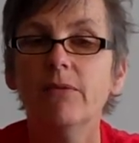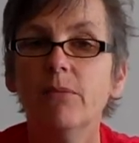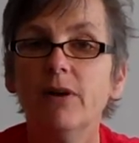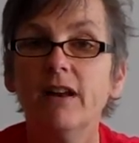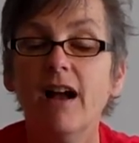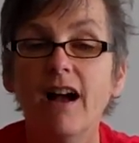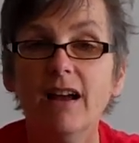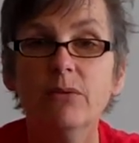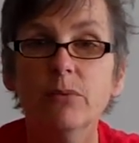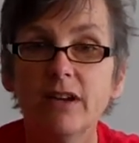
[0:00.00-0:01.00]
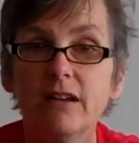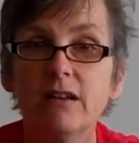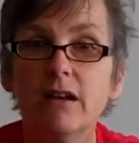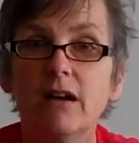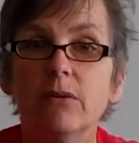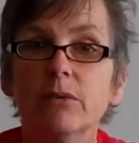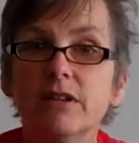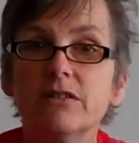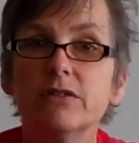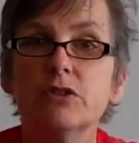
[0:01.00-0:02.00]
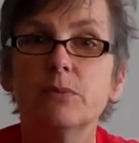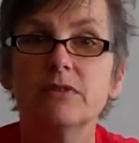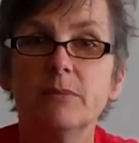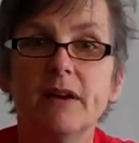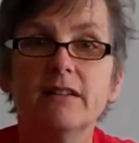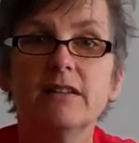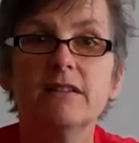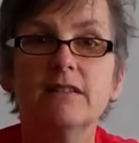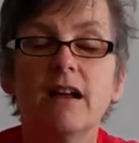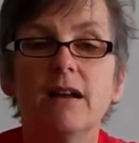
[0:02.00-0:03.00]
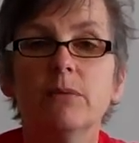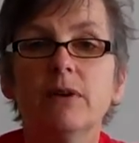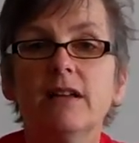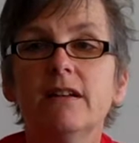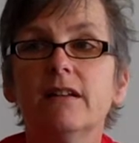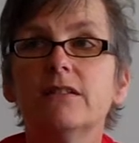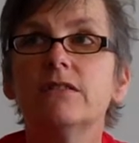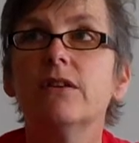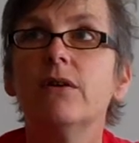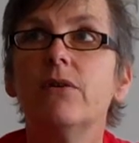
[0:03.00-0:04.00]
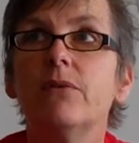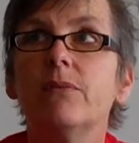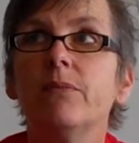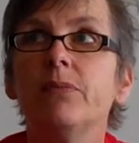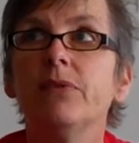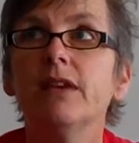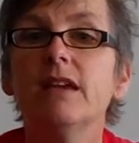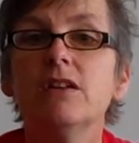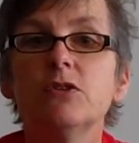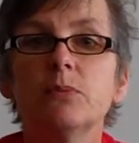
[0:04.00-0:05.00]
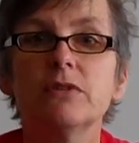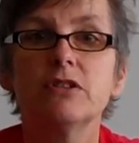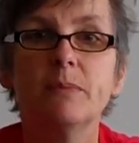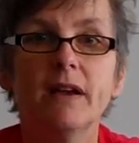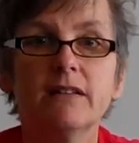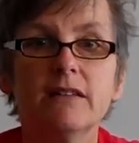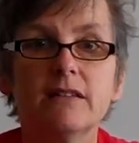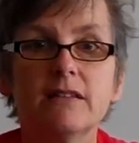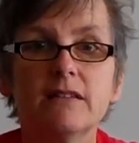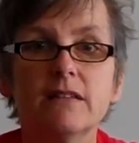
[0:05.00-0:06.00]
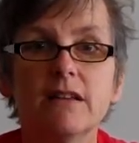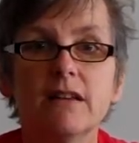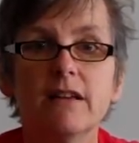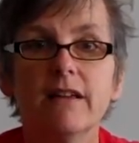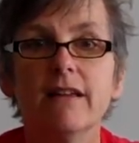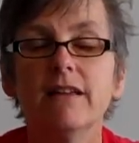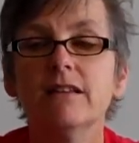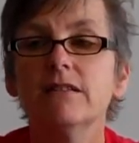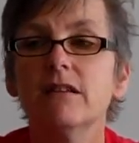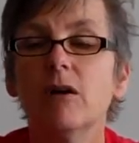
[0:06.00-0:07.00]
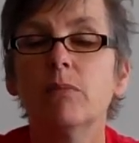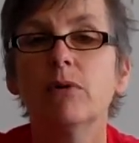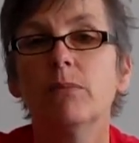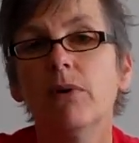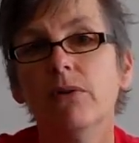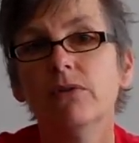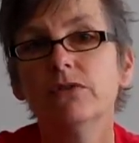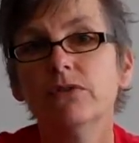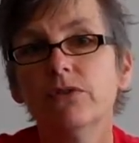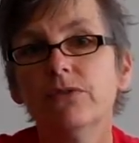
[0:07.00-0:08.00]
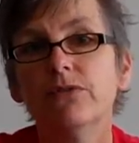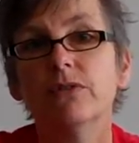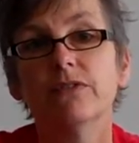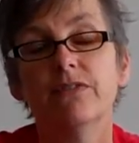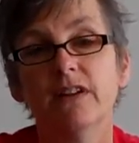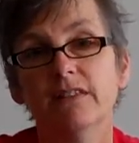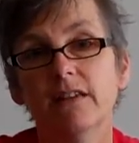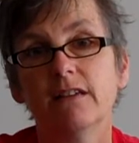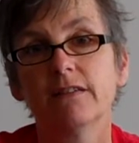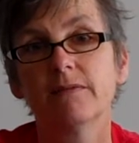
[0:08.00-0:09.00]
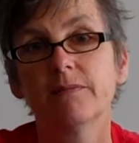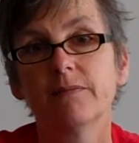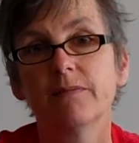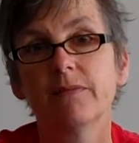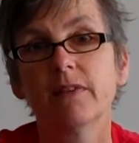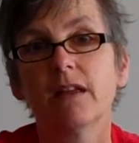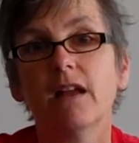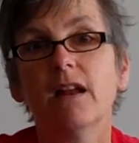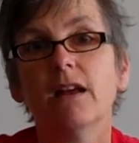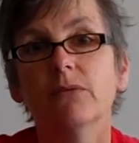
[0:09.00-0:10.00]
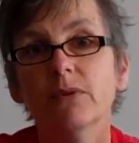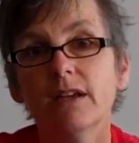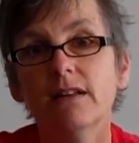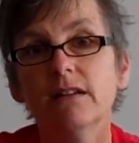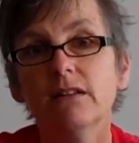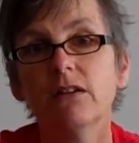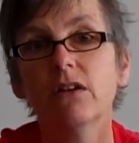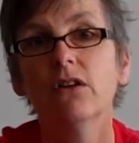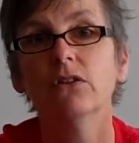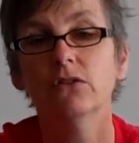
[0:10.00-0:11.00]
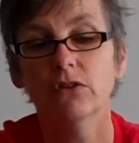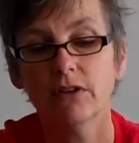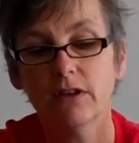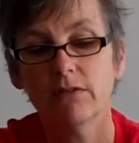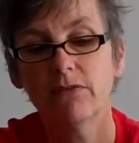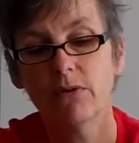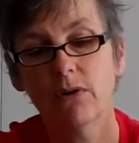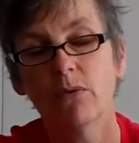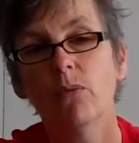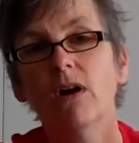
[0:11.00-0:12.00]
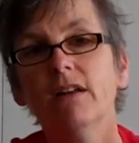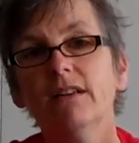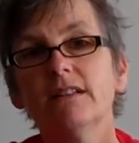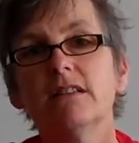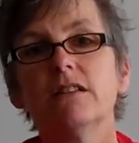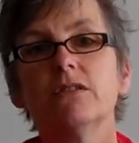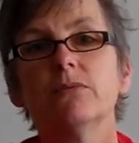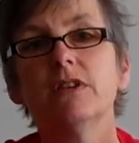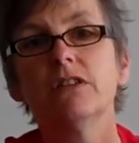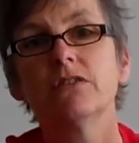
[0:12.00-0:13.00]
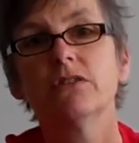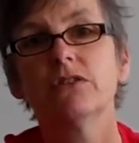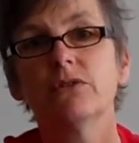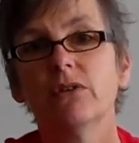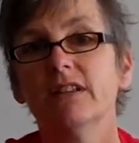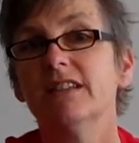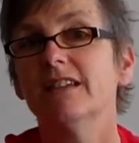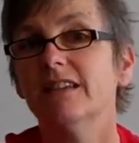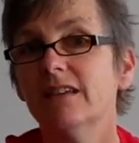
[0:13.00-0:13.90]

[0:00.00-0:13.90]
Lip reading: When I read a research prospectus, I read it as though each prospectus is a proposal for funding. And I read it looking for, what is this research going to